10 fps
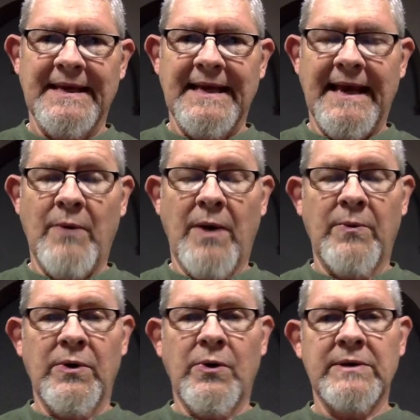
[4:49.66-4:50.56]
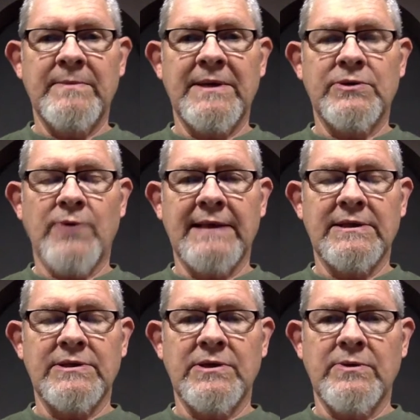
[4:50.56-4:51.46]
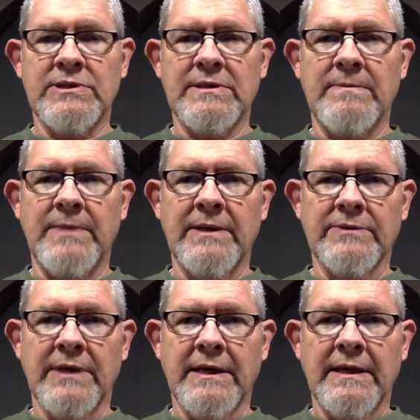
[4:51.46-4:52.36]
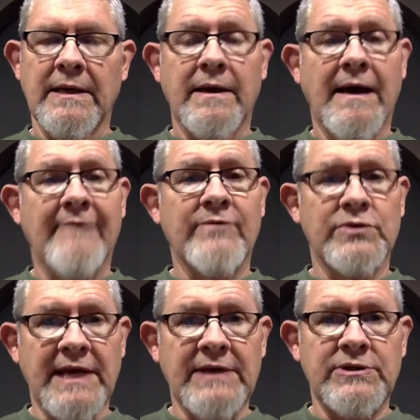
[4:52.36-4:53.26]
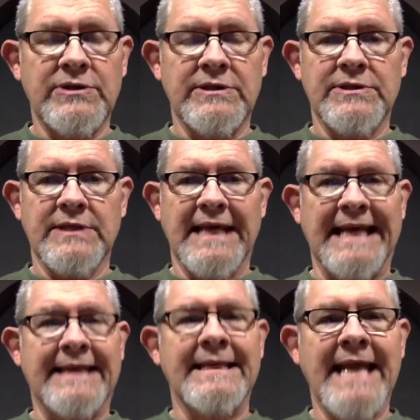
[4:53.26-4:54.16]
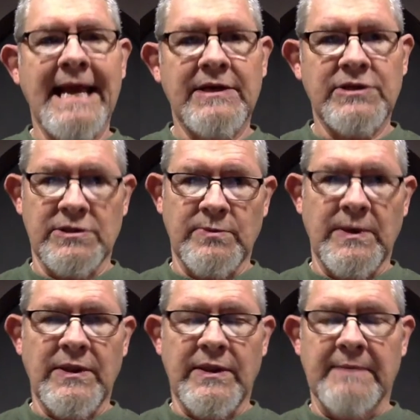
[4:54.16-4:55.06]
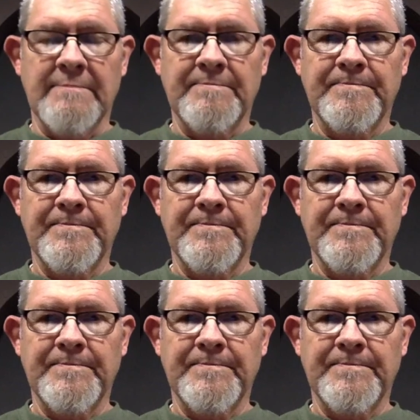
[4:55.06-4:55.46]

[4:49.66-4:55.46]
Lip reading: And what we're going to be trying to do is to build conversations and connections with them.